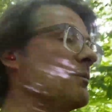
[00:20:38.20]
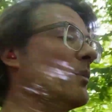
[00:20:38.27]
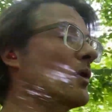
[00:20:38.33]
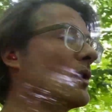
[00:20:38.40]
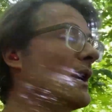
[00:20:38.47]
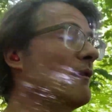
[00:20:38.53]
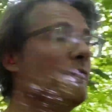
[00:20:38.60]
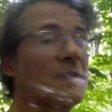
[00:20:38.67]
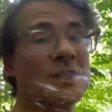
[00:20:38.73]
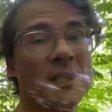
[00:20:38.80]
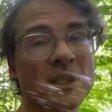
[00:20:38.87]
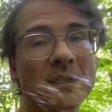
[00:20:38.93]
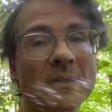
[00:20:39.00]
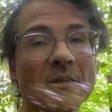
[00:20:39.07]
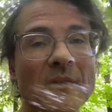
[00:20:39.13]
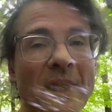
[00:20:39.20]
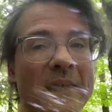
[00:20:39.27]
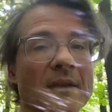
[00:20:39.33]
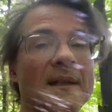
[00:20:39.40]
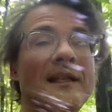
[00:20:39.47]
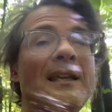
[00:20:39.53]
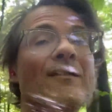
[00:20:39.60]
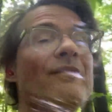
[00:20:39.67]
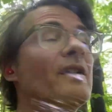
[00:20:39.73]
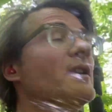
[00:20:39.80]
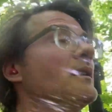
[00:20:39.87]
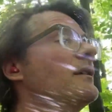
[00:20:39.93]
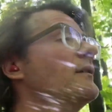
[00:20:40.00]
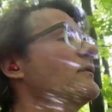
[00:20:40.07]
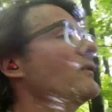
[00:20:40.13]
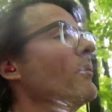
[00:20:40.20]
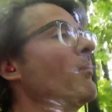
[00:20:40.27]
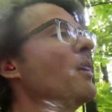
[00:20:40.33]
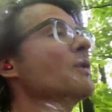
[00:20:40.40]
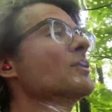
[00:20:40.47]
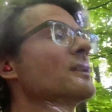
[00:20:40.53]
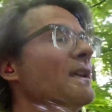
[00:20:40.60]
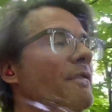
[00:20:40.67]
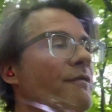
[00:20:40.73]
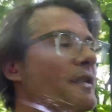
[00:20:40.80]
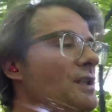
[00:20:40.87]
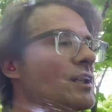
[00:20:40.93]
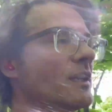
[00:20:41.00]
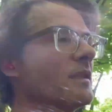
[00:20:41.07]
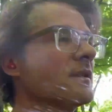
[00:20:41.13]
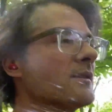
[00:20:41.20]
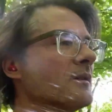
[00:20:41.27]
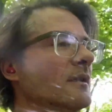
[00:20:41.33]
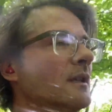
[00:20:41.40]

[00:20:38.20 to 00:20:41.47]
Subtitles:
more efficient than even the most efficient